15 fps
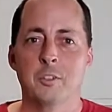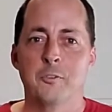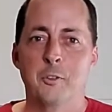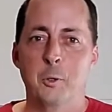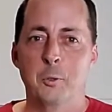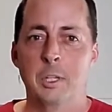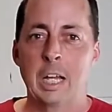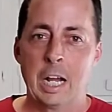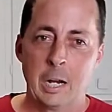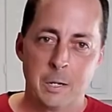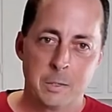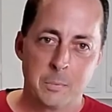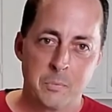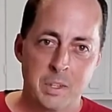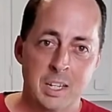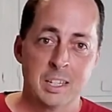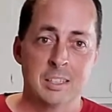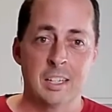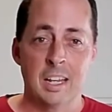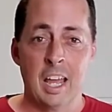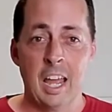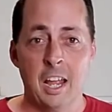food lair.
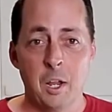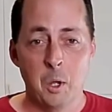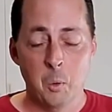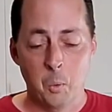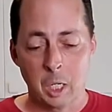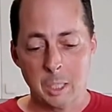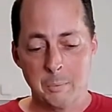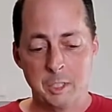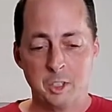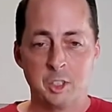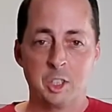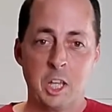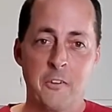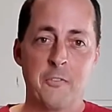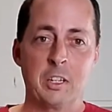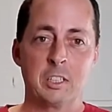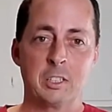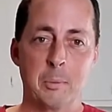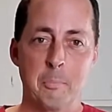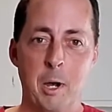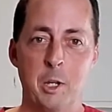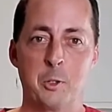Today we're going to be stuffing
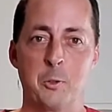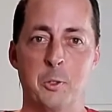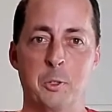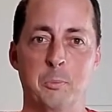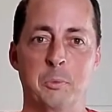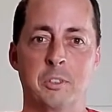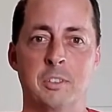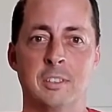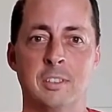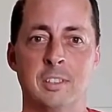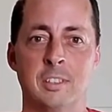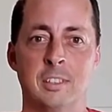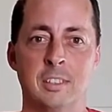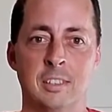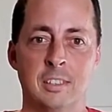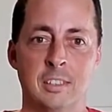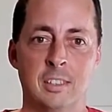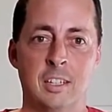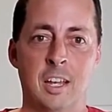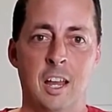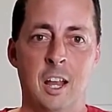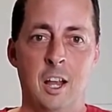some mushrooms.
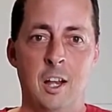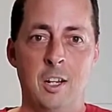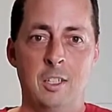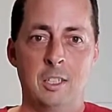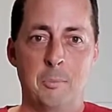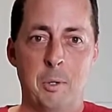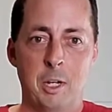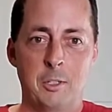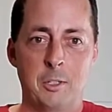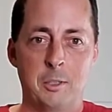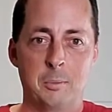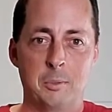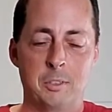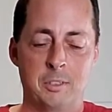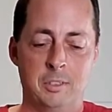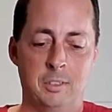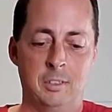Here's the mushrooms.